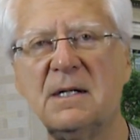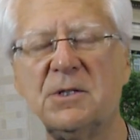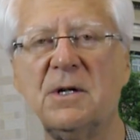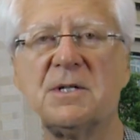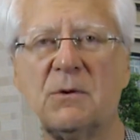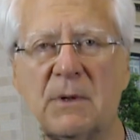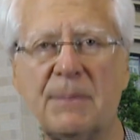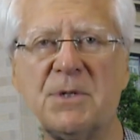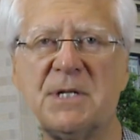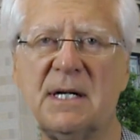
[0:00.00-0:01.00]
She knows I
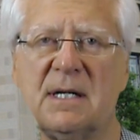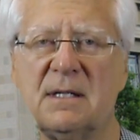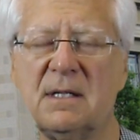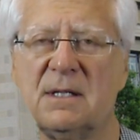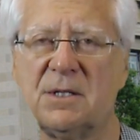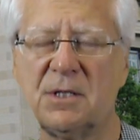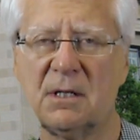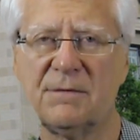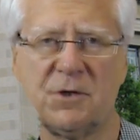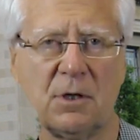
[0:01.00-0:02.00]
represented
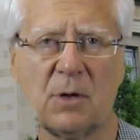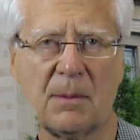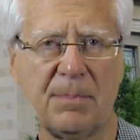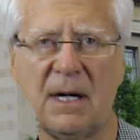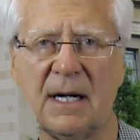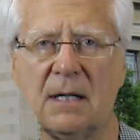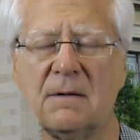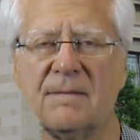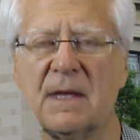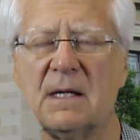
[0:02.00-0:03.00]
Sheriff Joe Arpaio.